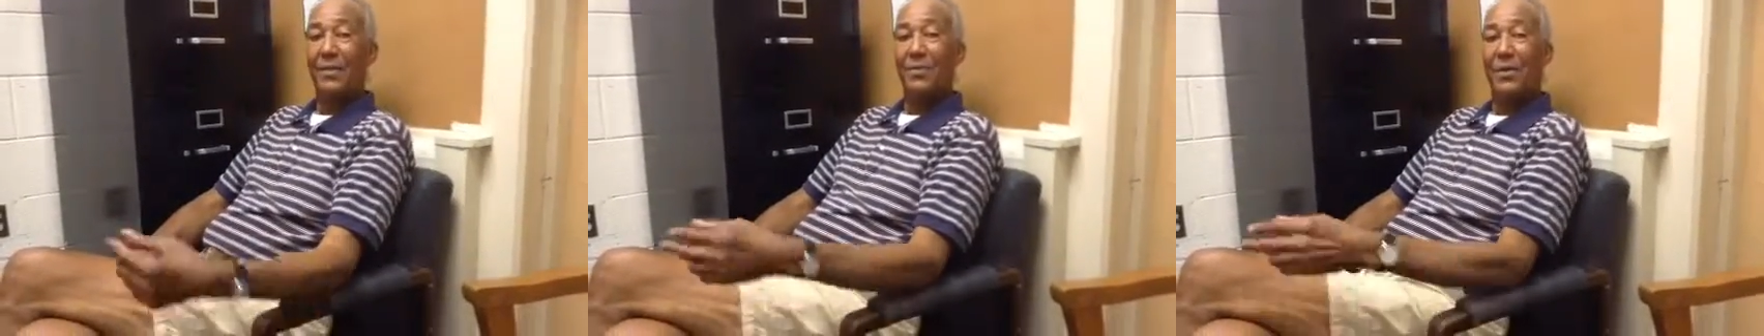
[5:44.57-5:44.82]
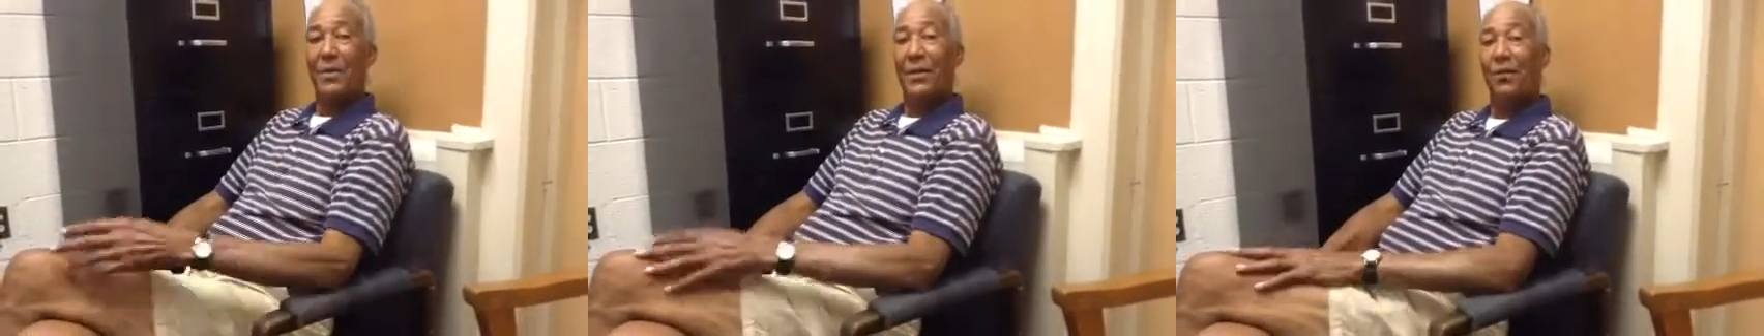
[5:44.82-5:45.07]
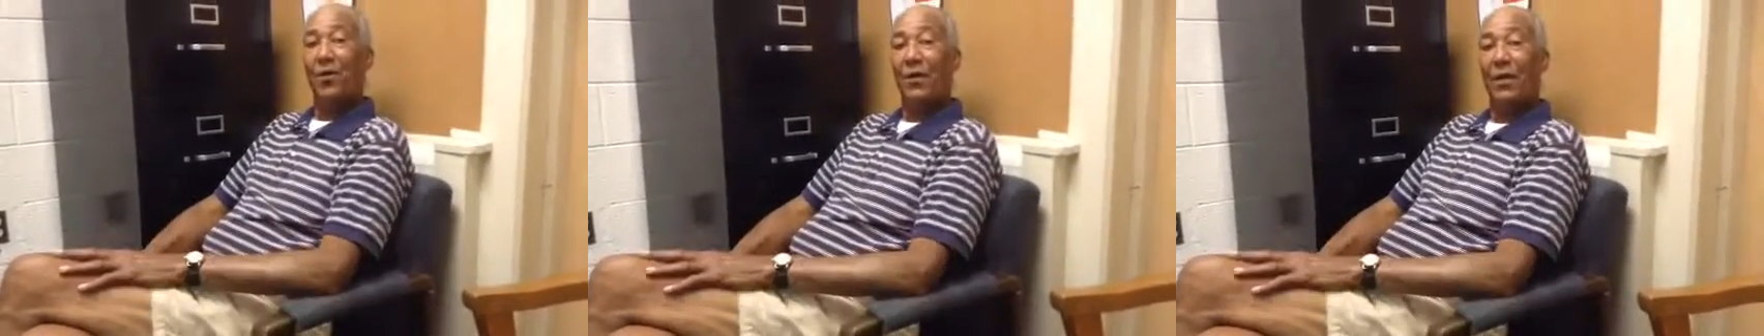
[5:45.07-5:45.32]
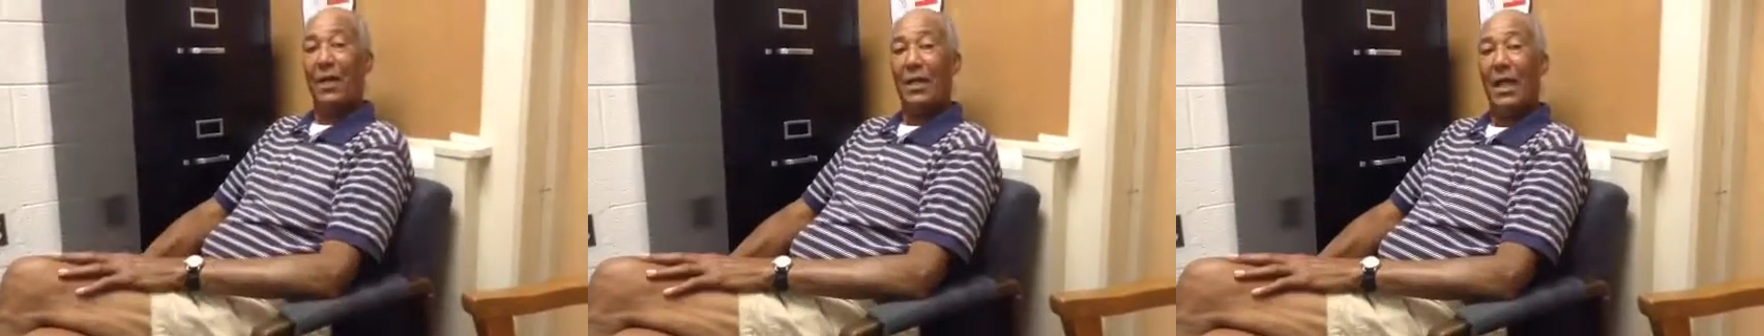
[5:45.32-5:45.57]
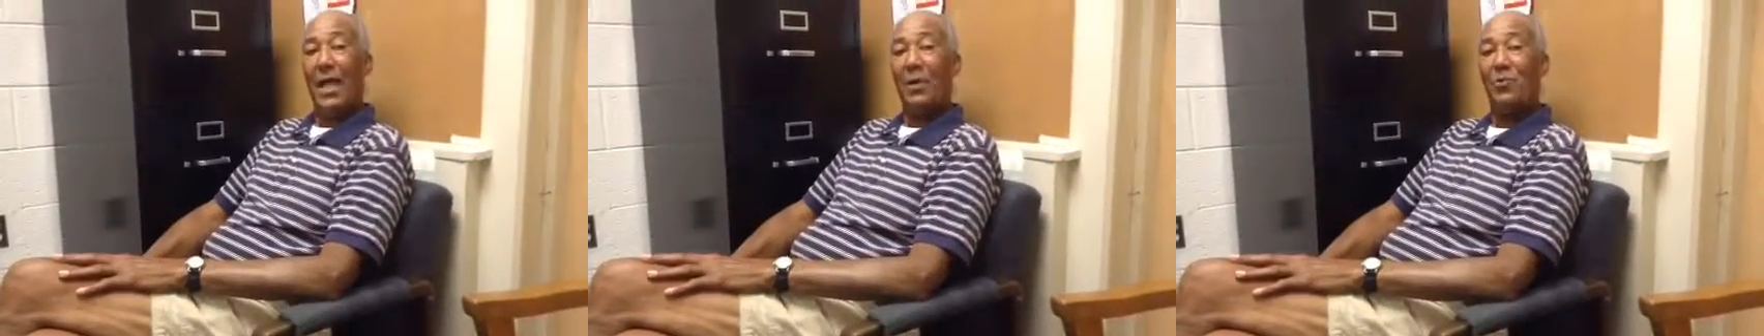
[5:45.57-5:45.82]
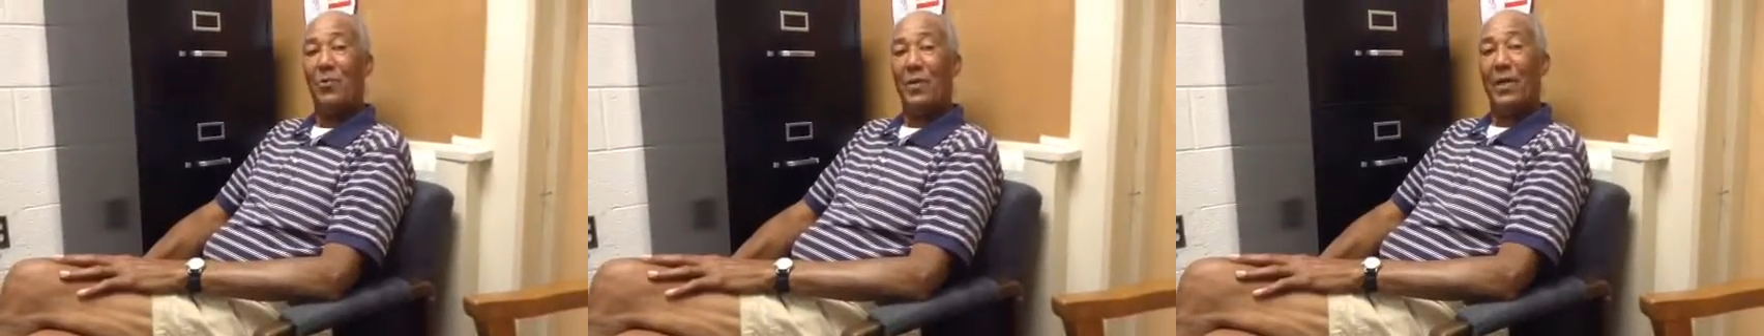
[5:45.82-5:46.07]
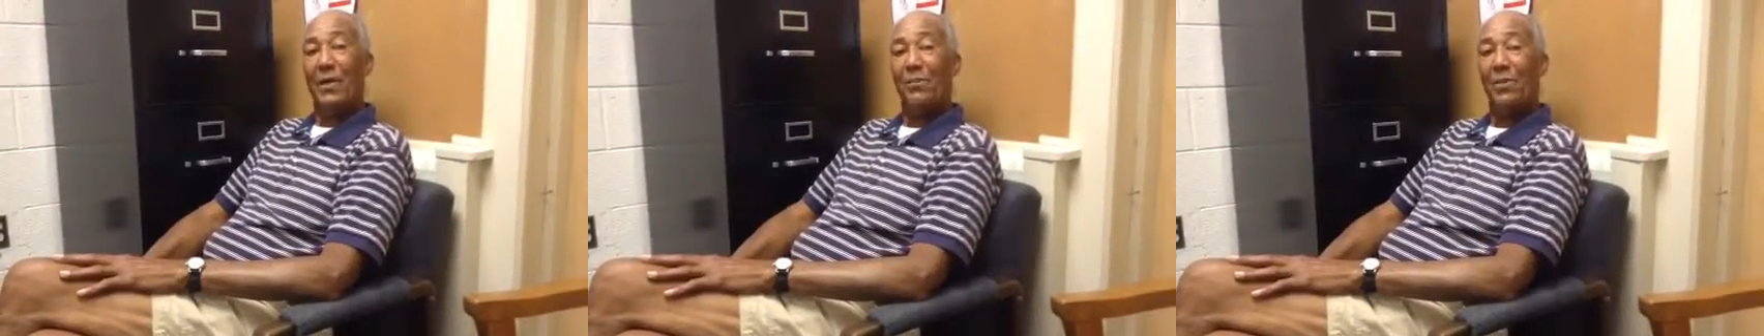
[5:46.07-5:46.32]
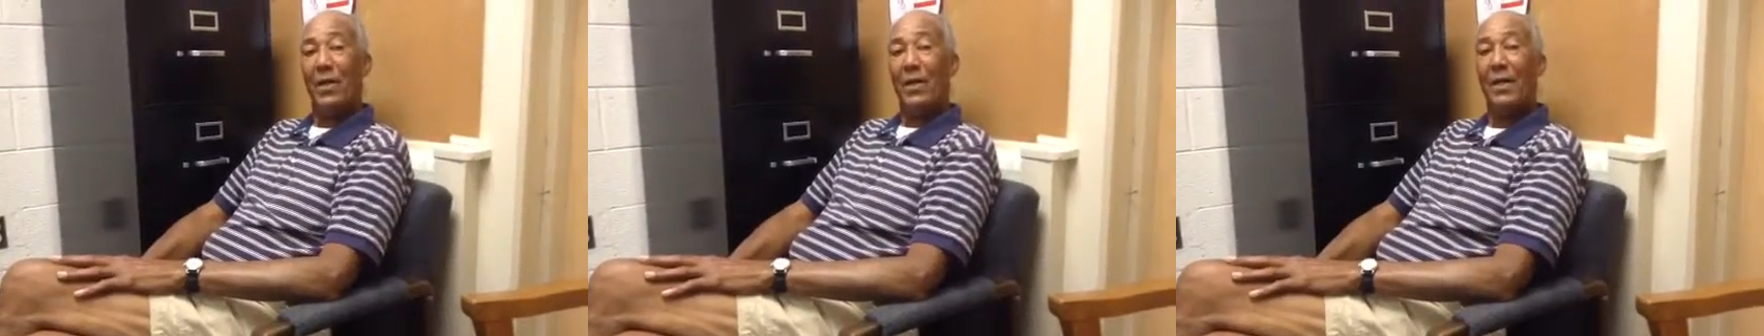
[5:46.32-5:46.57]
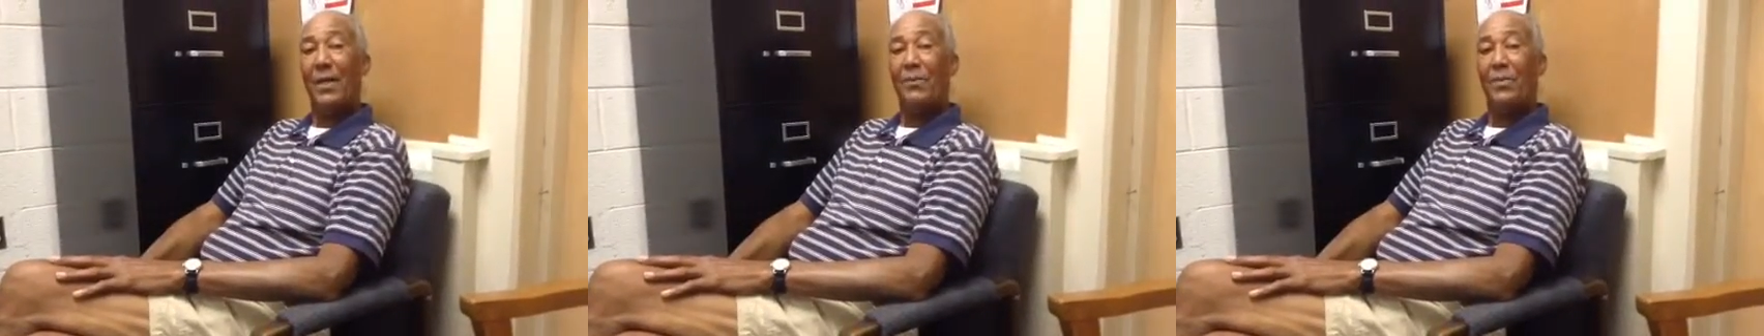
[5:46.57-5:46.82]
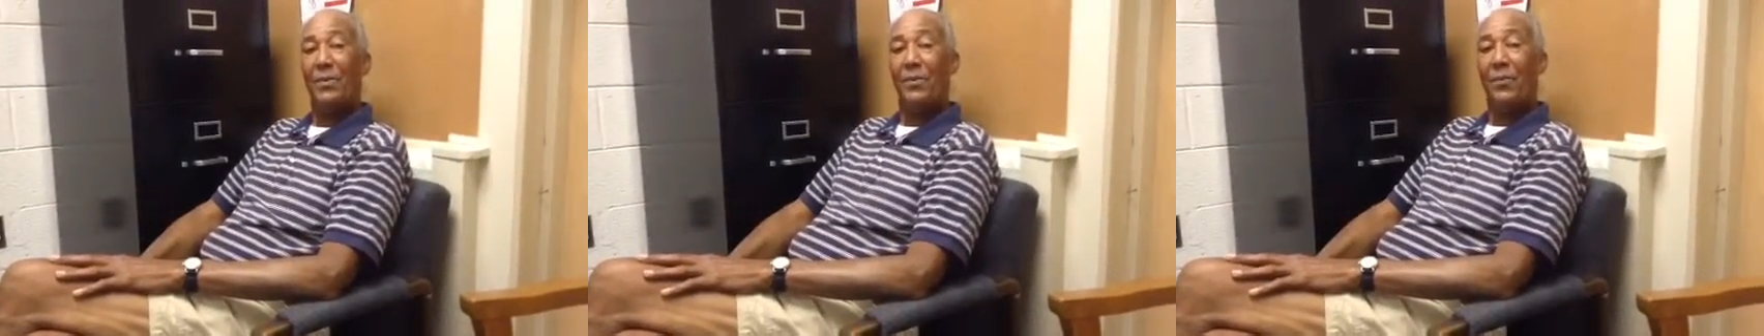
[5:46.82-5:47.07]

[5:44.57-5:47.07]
but in order to get games, we had to play up